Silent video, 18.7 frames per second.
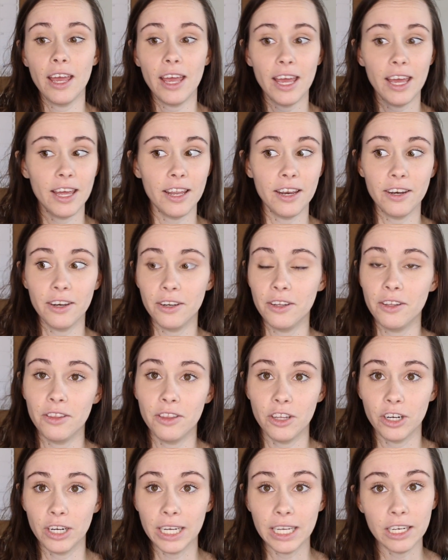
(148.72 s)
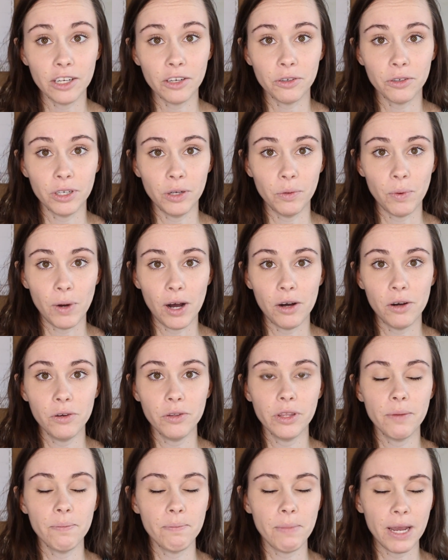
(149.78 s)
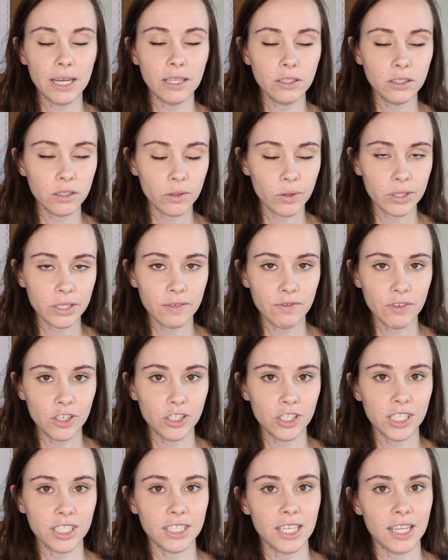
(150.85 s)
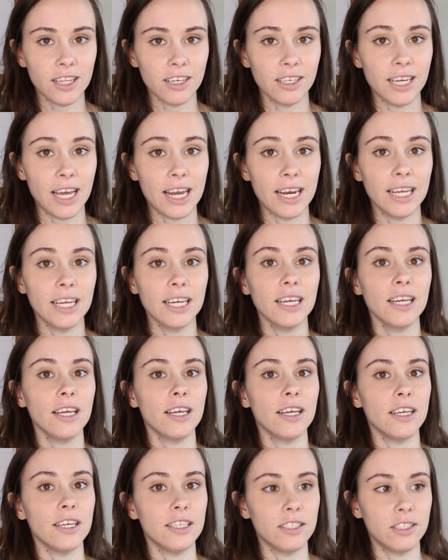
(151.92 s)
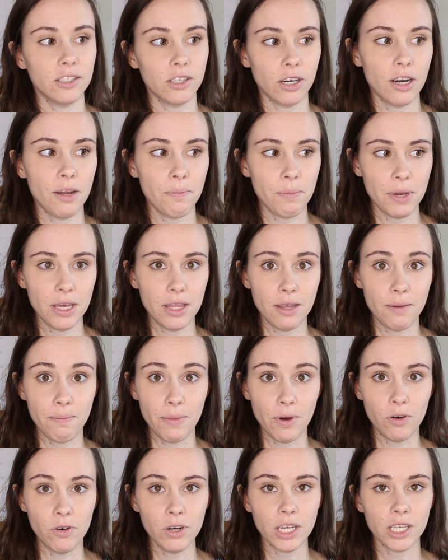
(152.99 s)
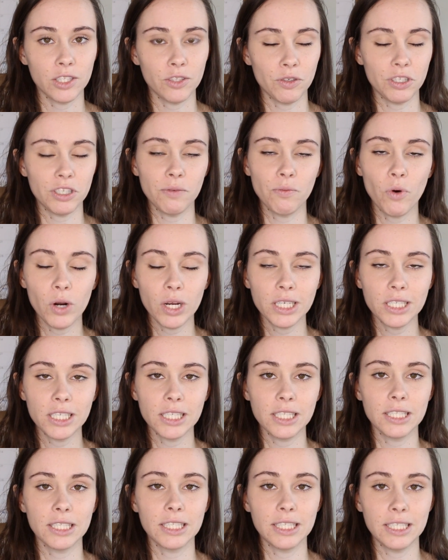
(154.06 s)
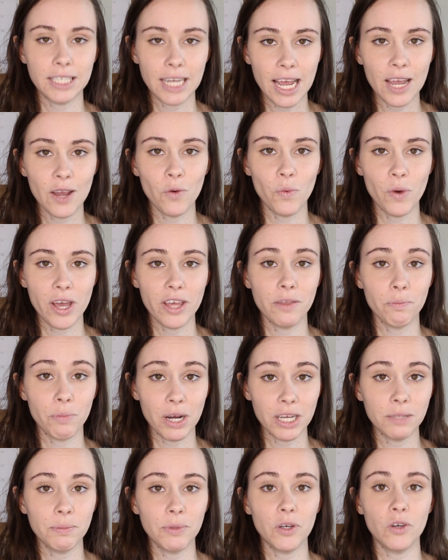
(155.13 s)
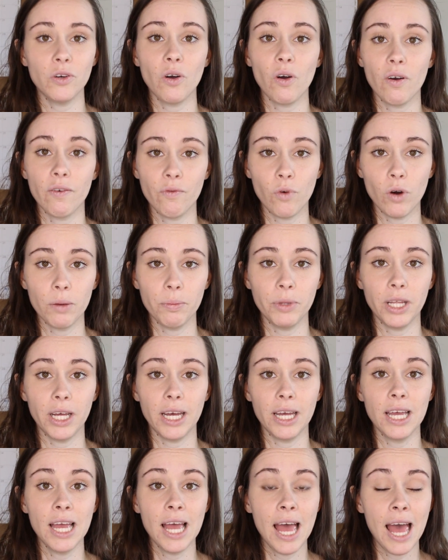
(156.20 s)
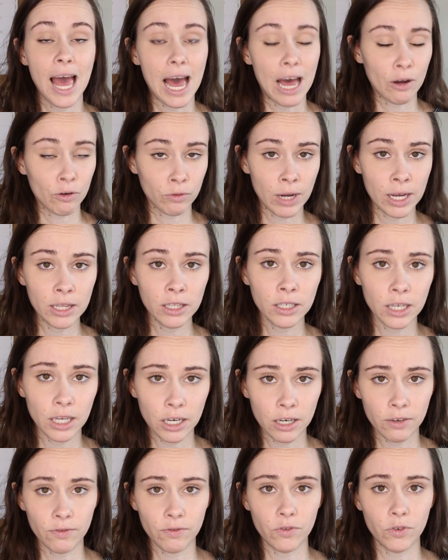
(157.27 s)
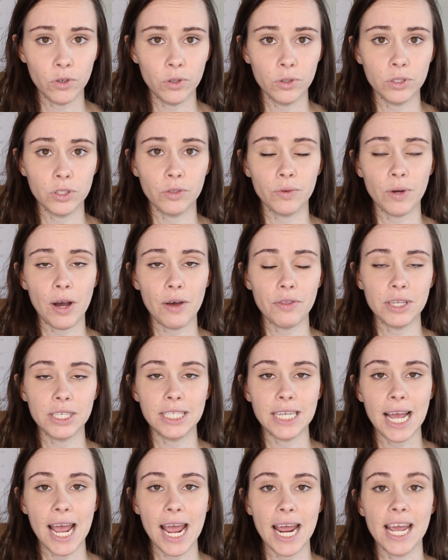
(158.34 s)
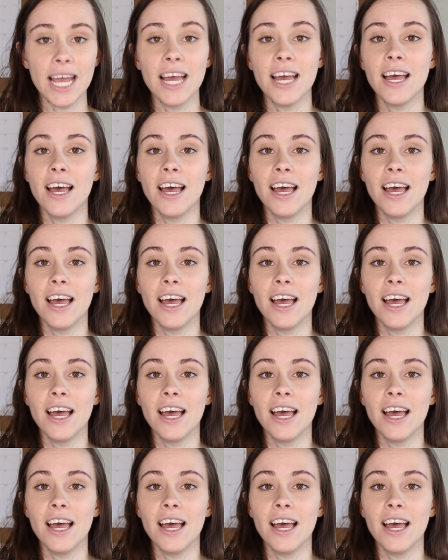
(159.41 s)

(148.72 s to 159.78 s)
and they're eating really well, the main source of nutrients that they're getting is gonna be the milk. And so it's important to stay with breast milk or formula at regular intervals throughout the day,